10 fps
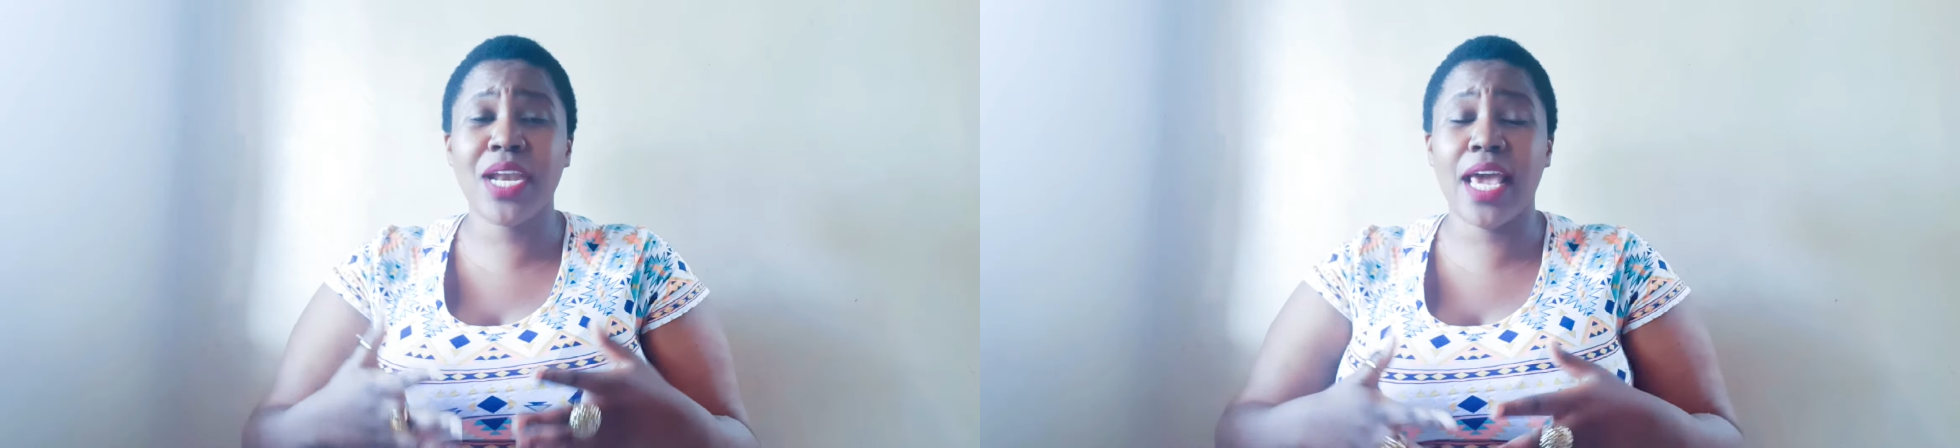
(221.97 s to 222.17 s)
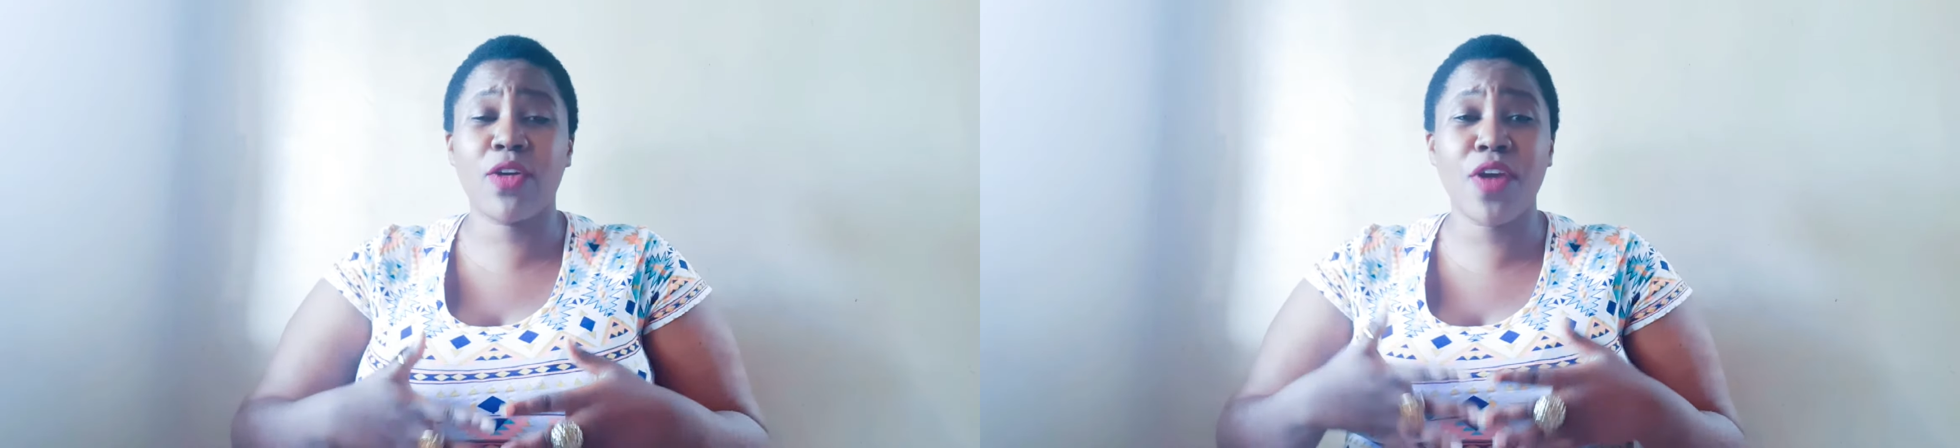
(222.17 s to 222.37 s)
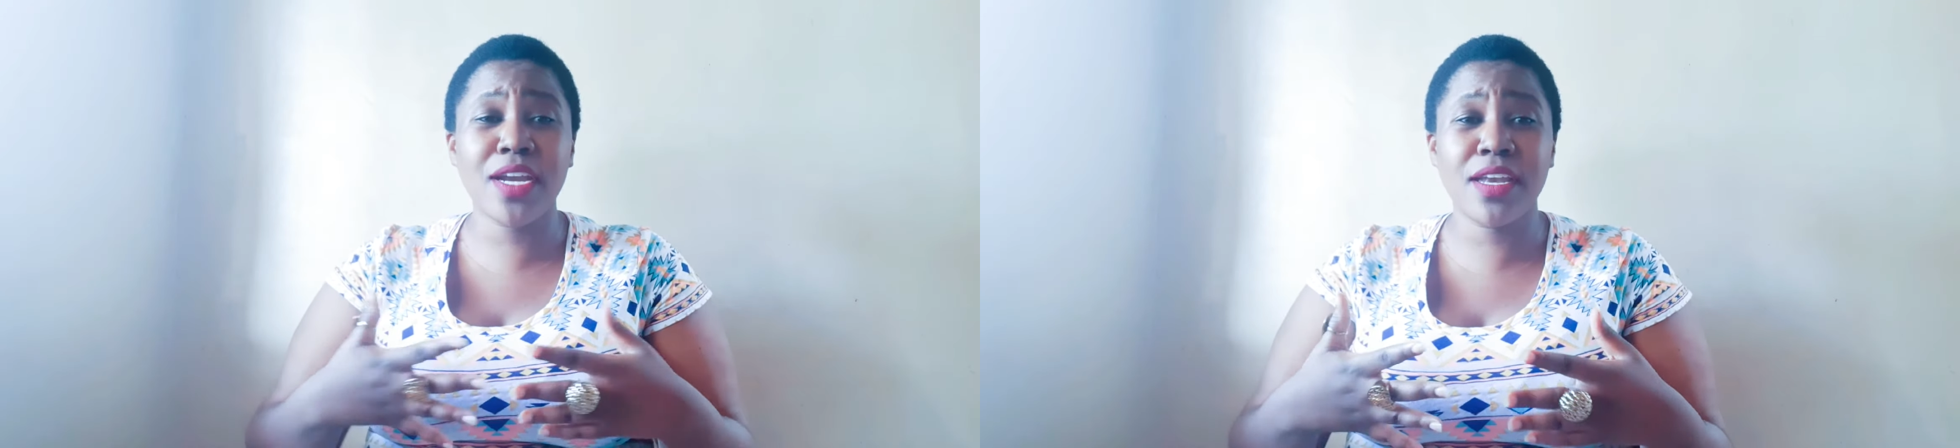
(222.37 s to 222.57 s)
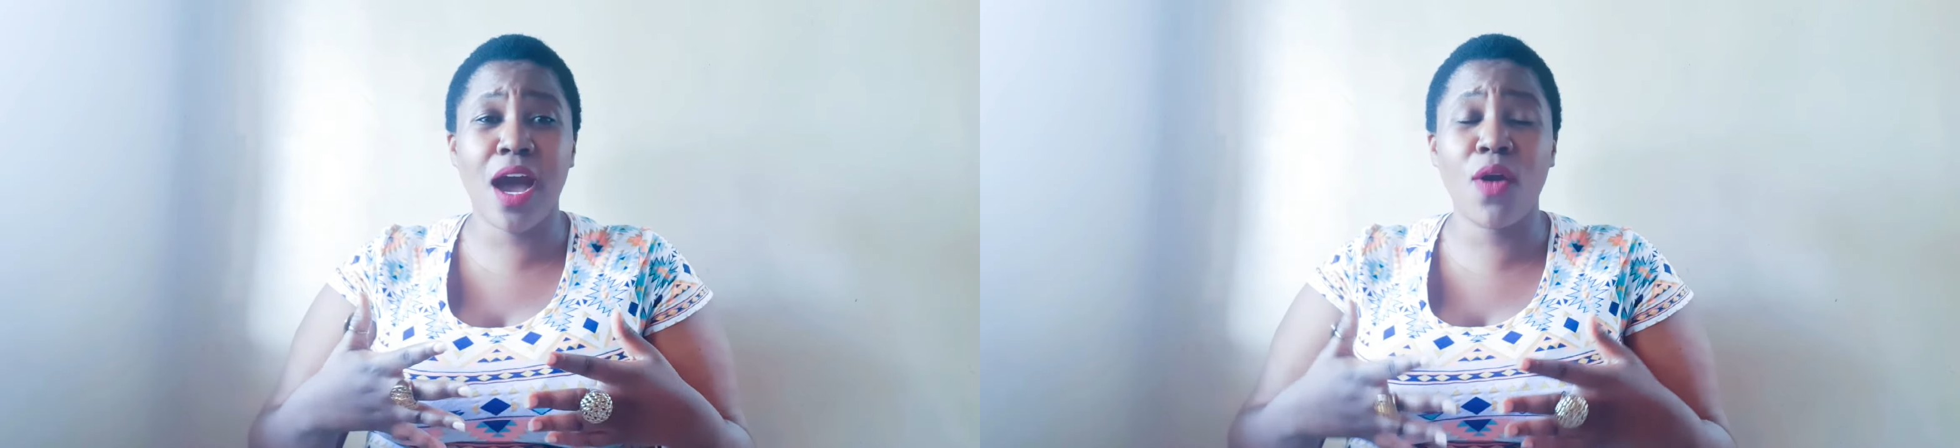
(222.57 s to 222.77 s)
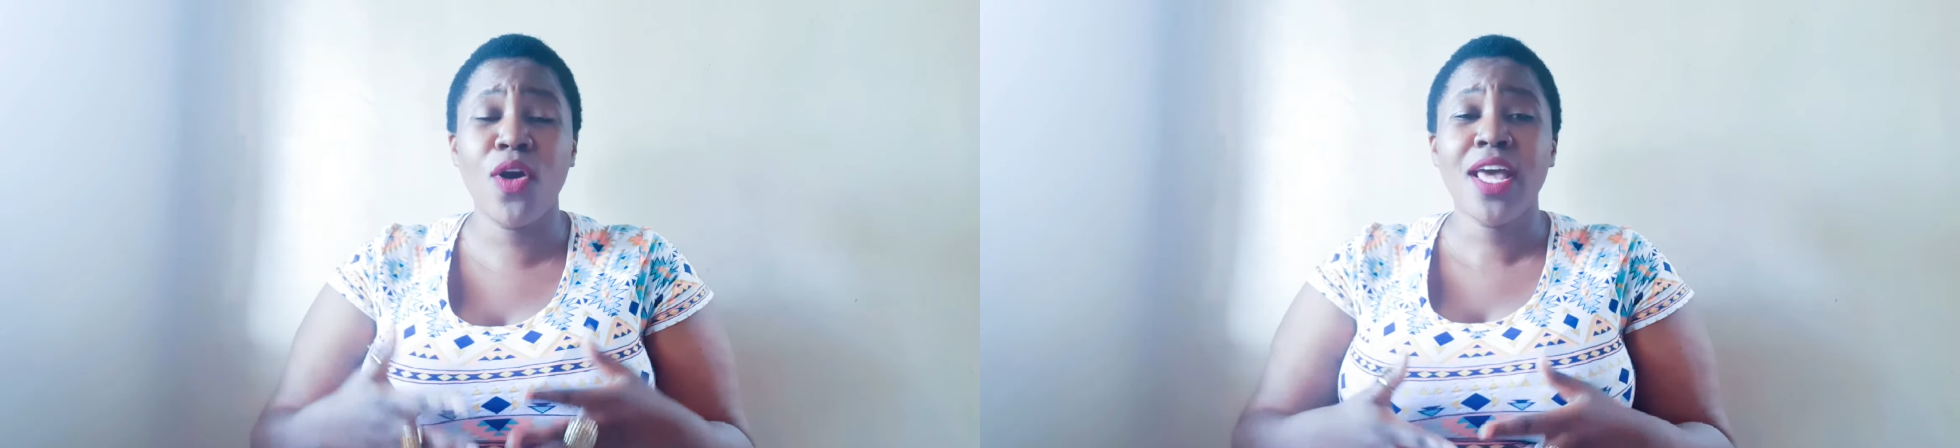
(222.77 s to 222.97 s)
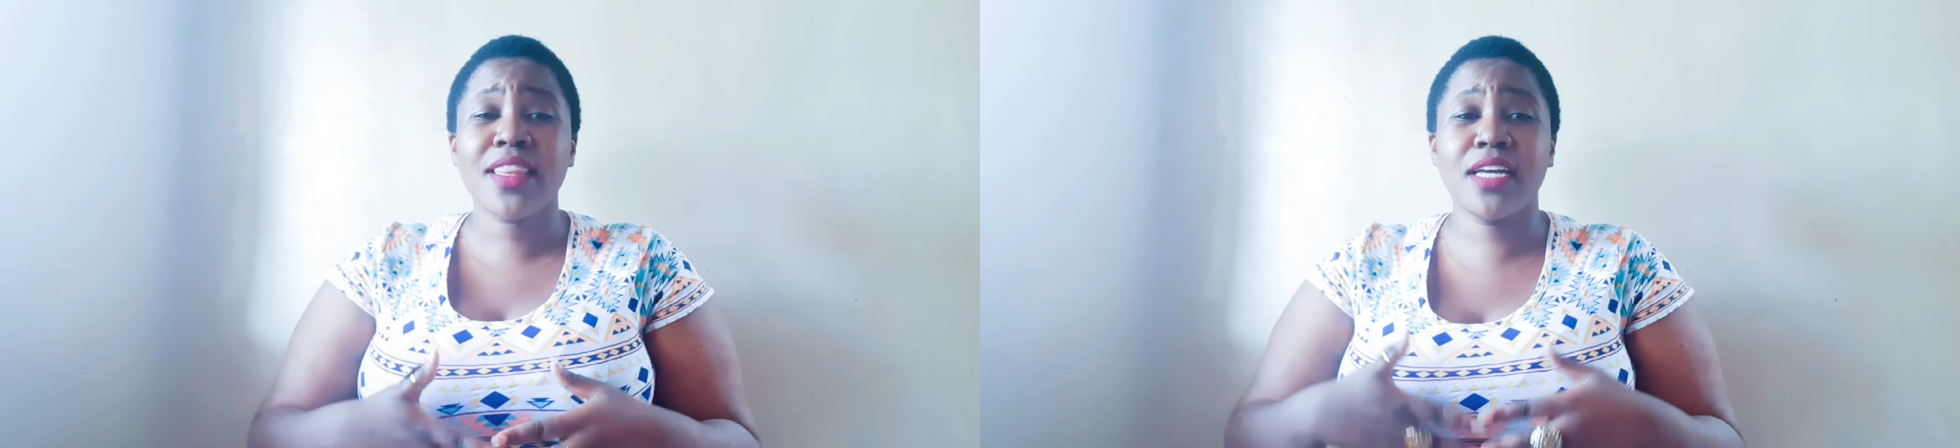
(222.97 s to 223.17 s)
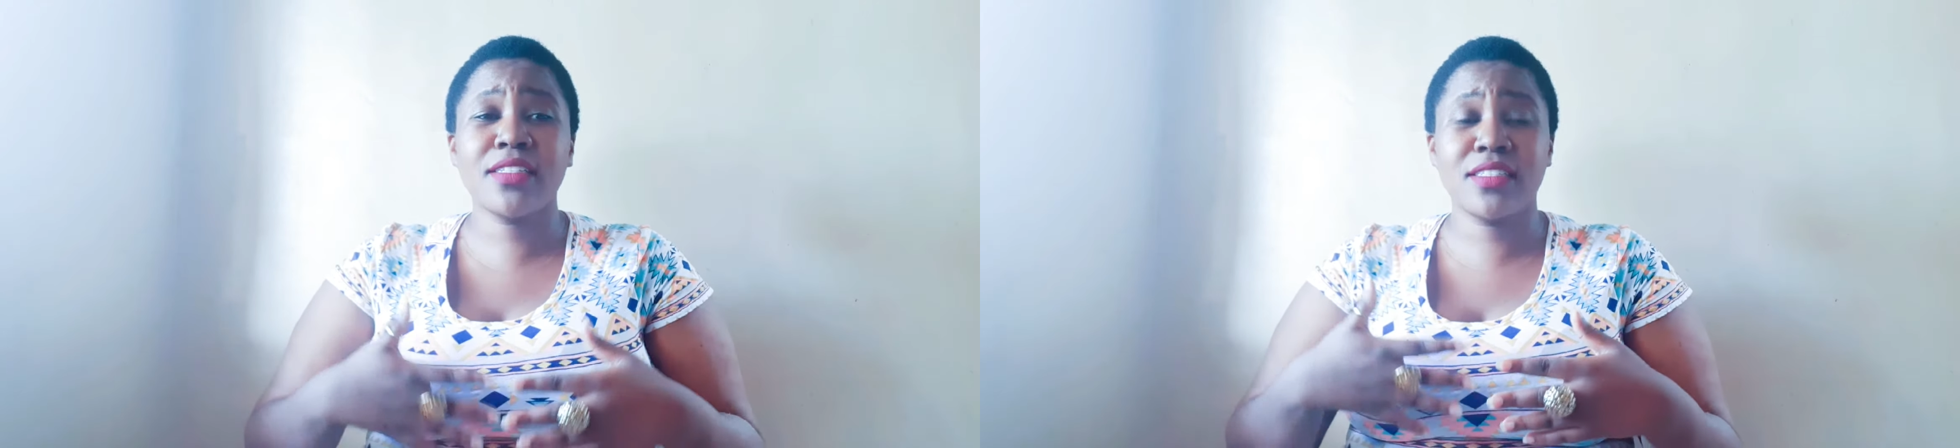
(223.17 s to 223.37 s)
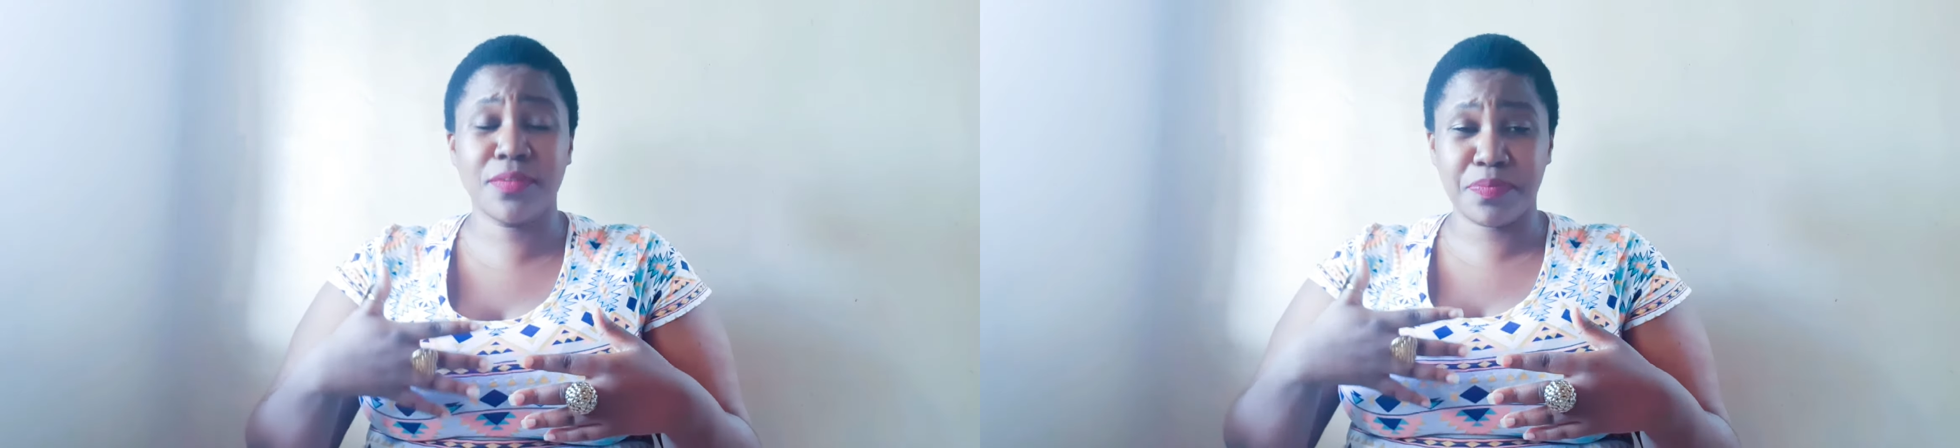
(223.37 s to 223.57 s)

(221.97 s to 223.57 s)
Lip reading: like right now that